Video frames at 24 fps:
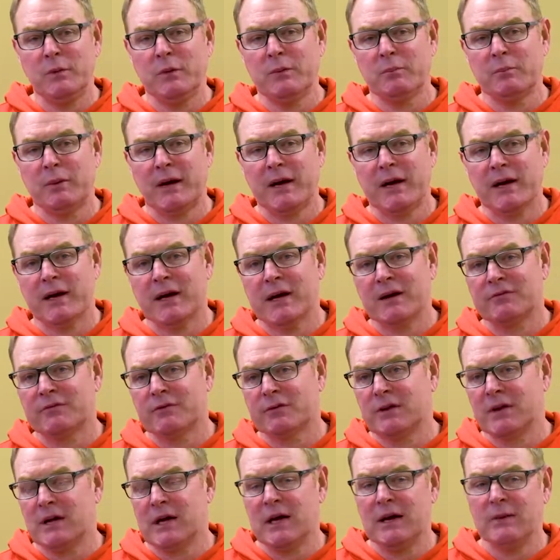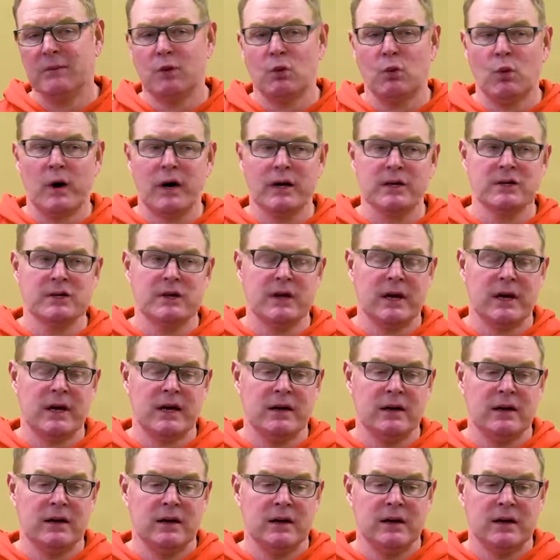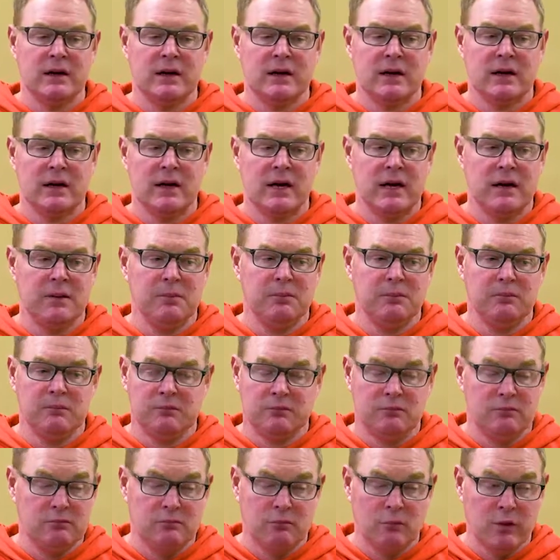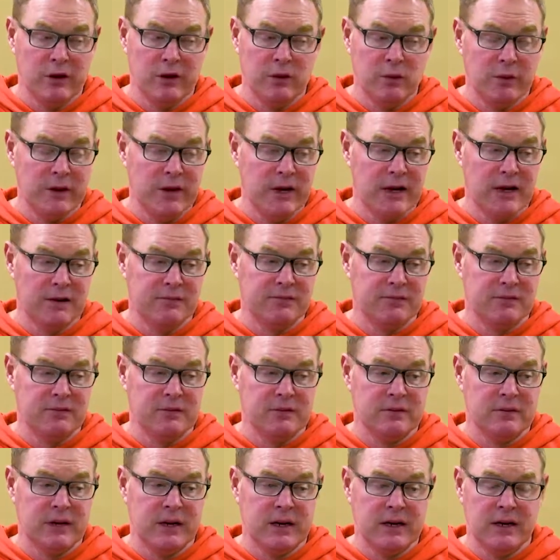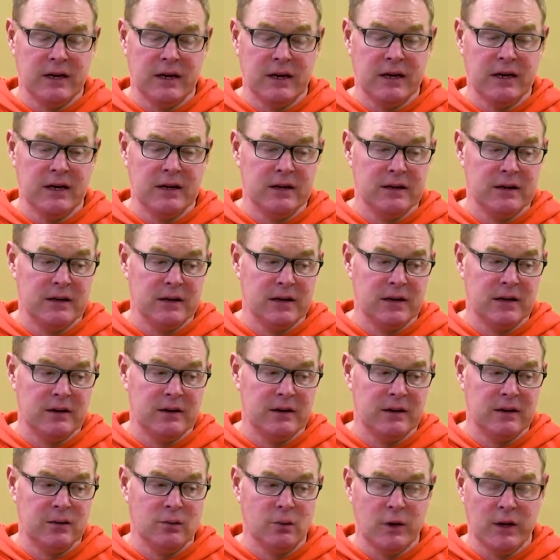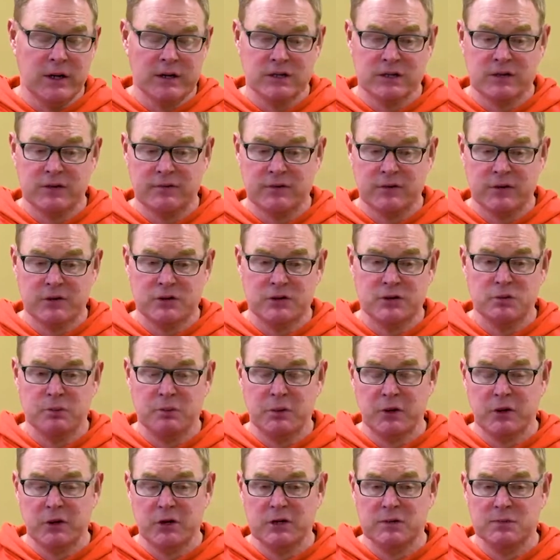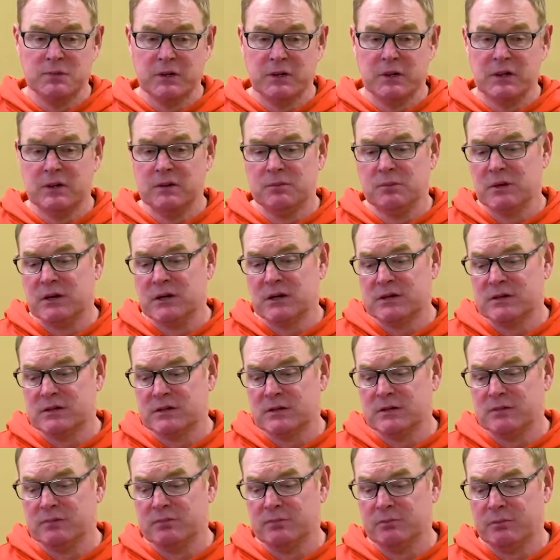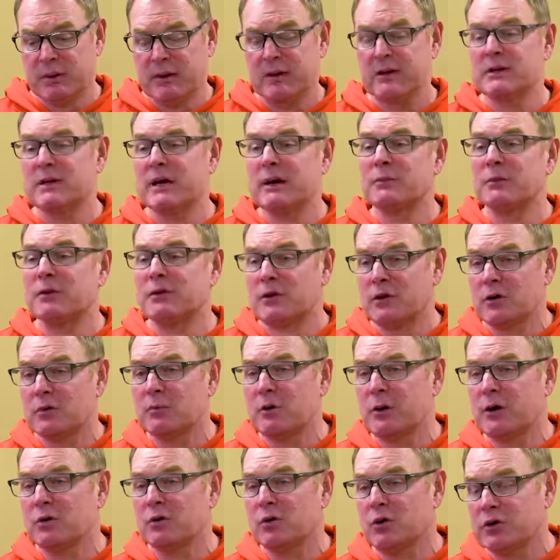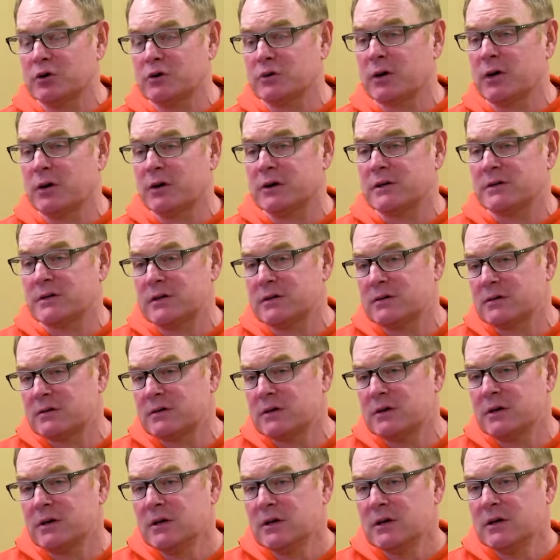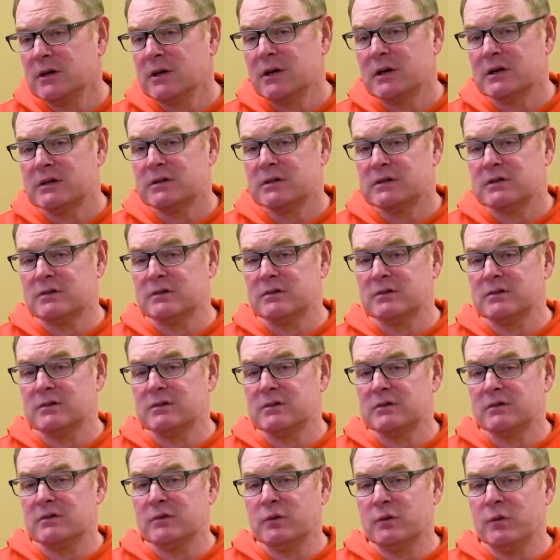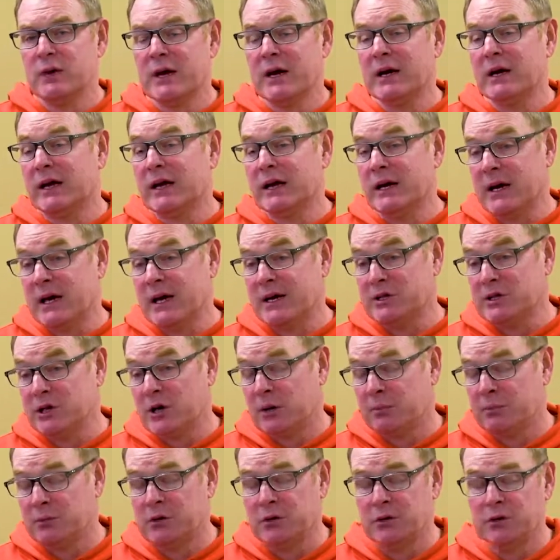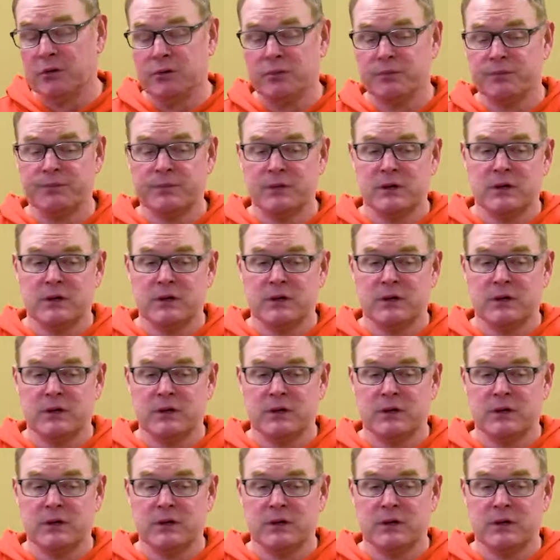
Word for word: went back after the game and watched that game right away after that night, and and and watched the first two periods be because by the time the third period rolls around, it's it's it's we, we got a lot of catching up to do.